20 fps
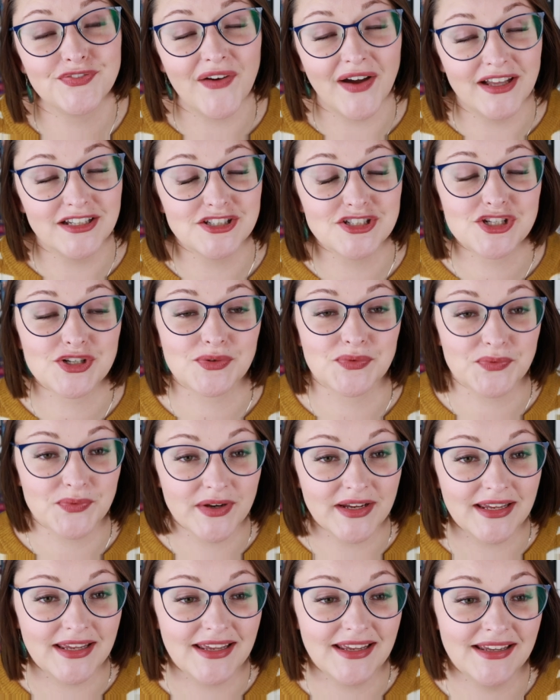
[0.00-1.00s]
fun to
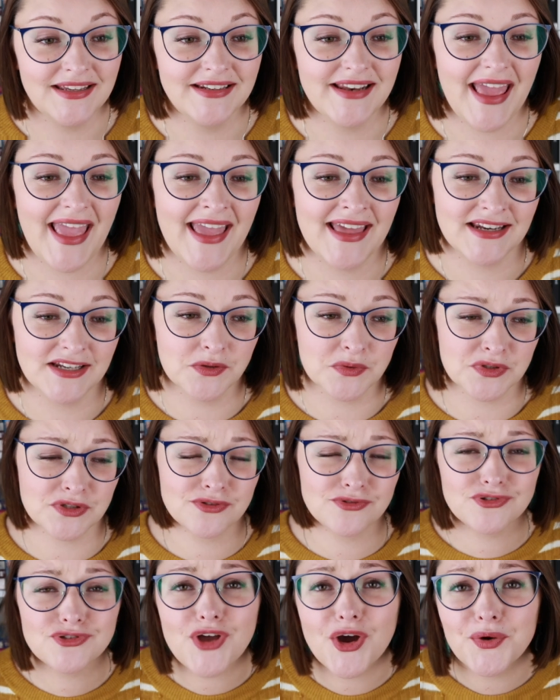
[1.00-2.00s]
read, and it was
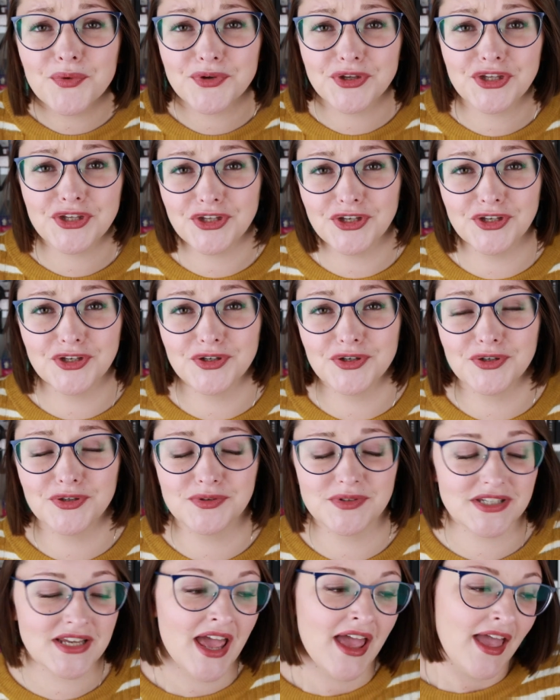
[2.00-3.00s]
so
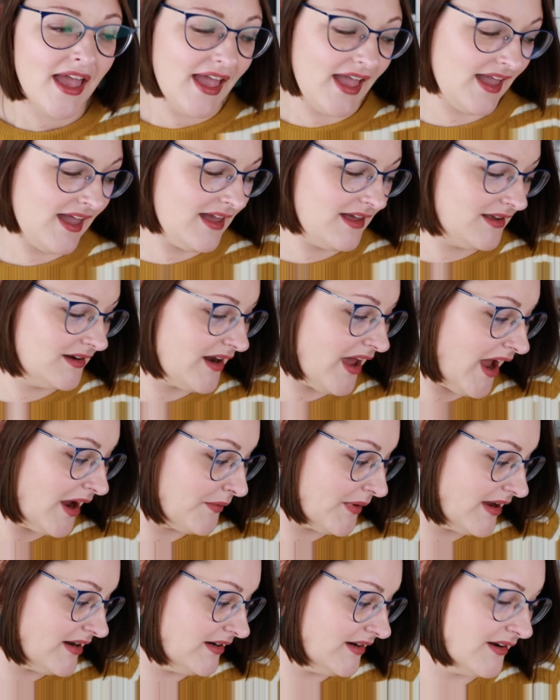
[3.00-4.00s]
cute, and I
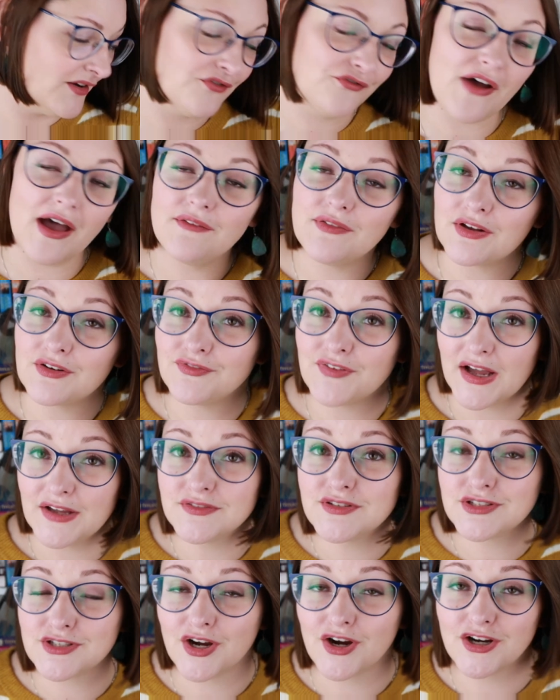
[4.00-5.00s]
rated it a 5 out of
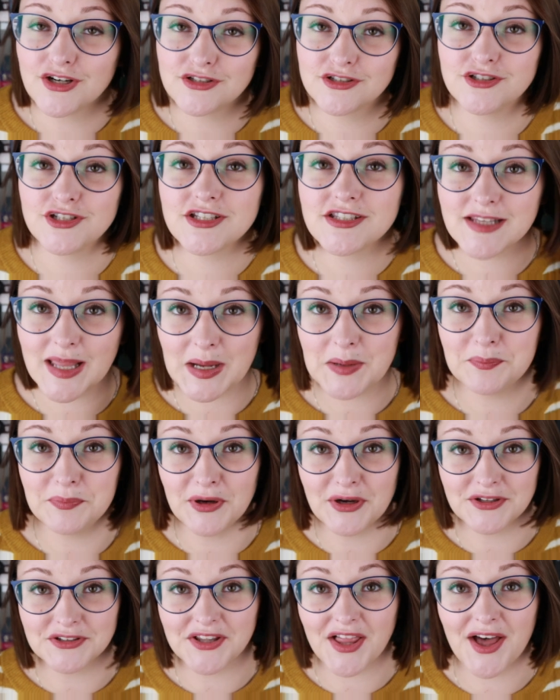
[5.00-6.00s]
5 stars, just like
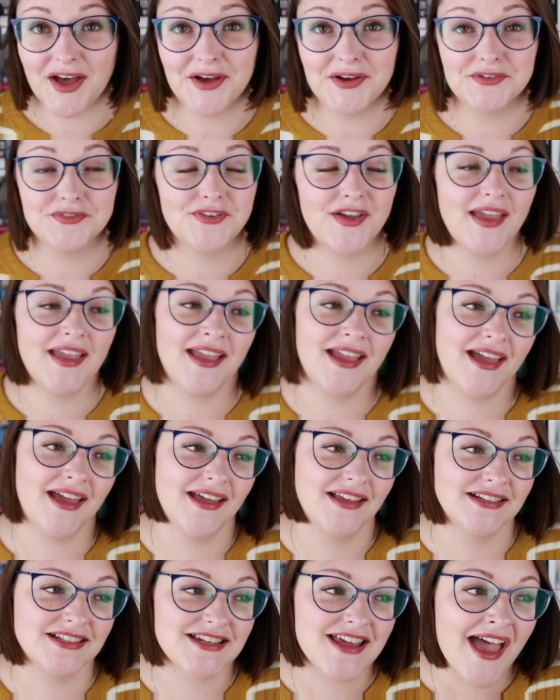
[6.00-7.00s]
BookClub.
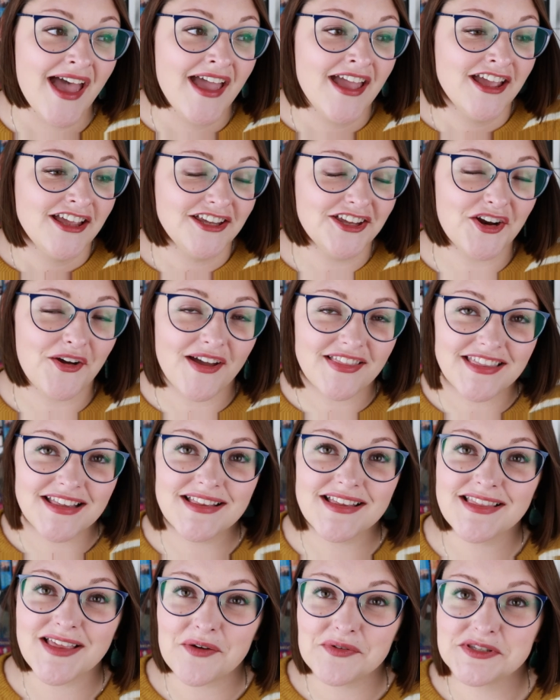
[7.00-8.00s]
And, you know, I think
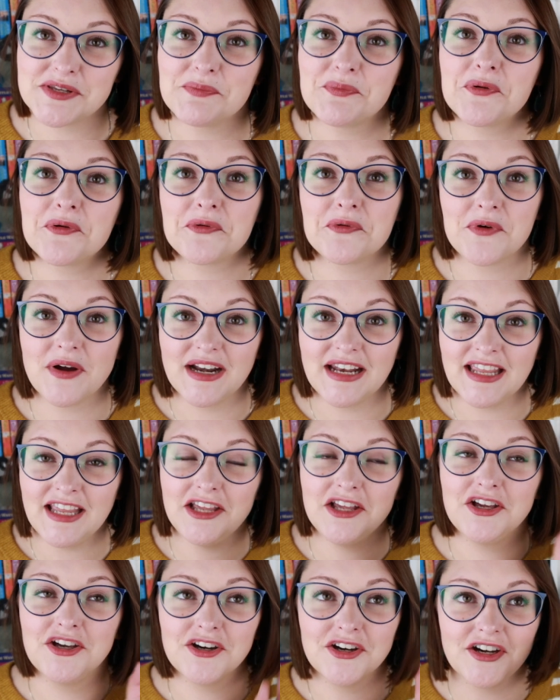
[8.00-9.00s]
that that was a
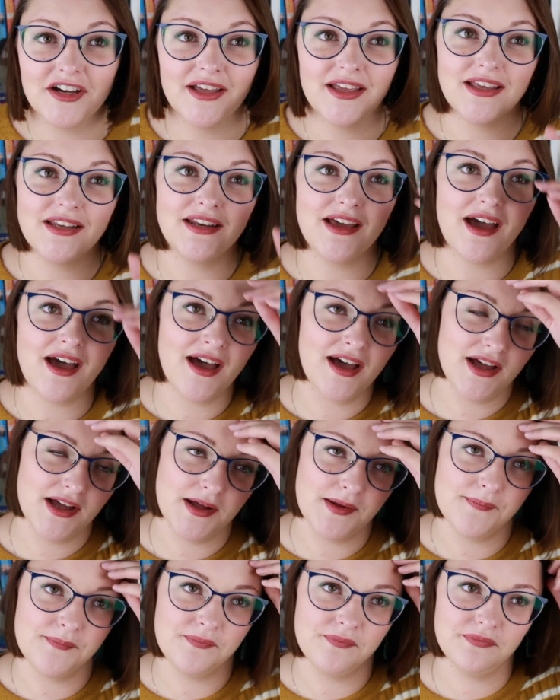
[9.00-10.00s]
pretty
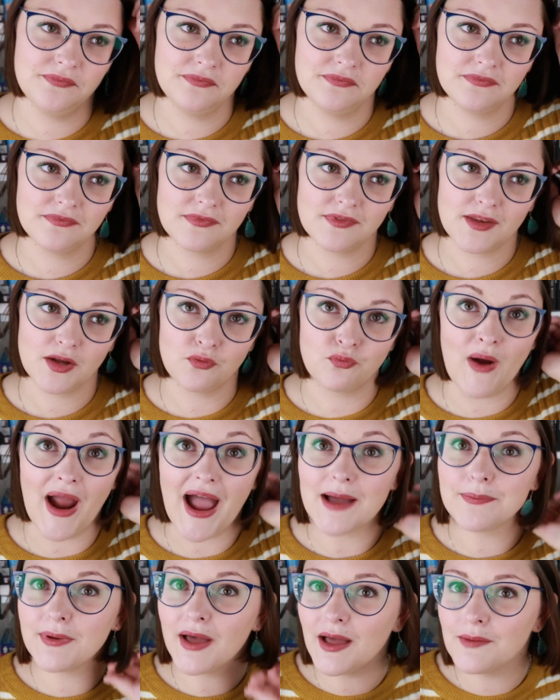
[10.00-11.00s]
good
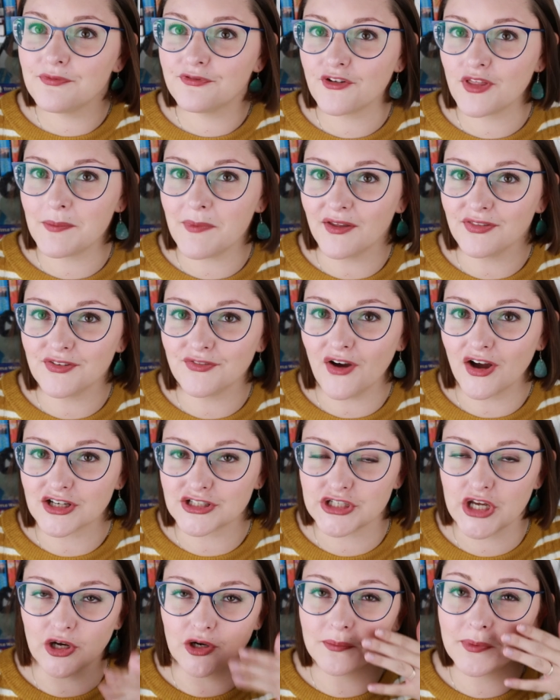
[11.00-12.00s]
wrap up for the month of
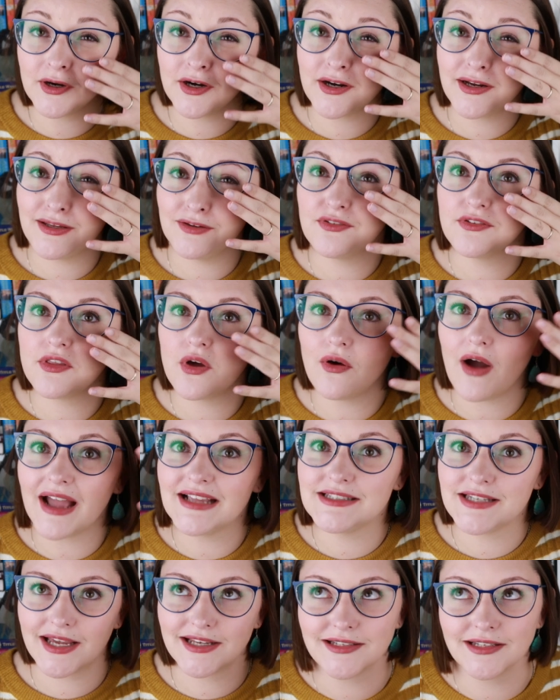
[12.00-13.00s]
October, even though I
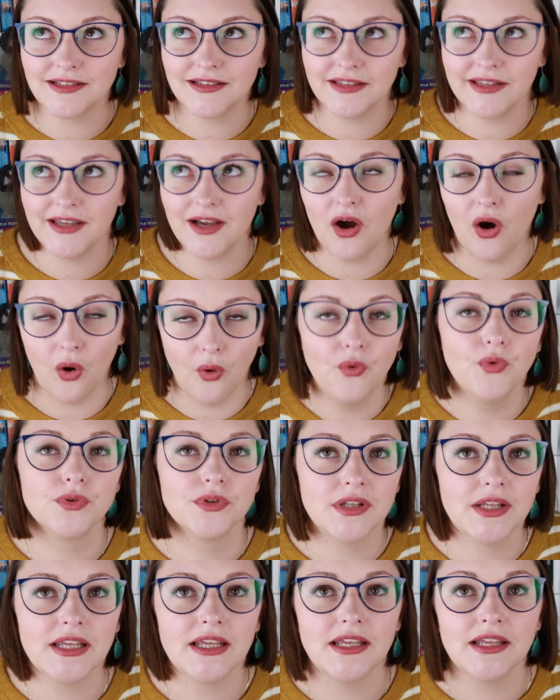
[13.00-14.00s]
technically
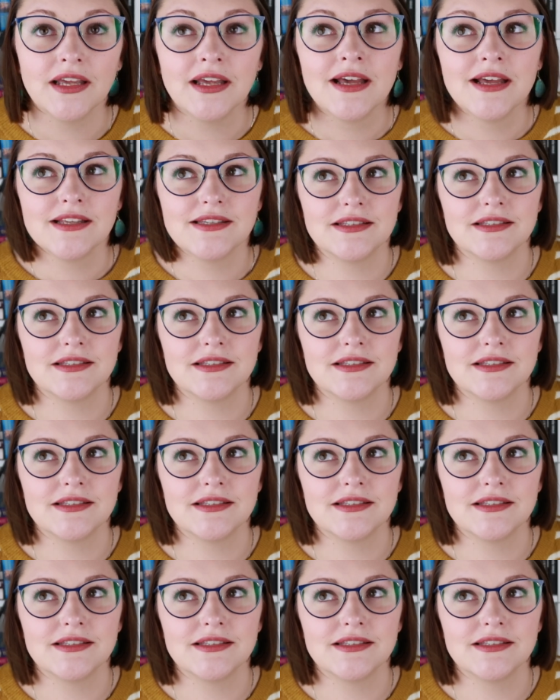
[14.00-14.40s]
only,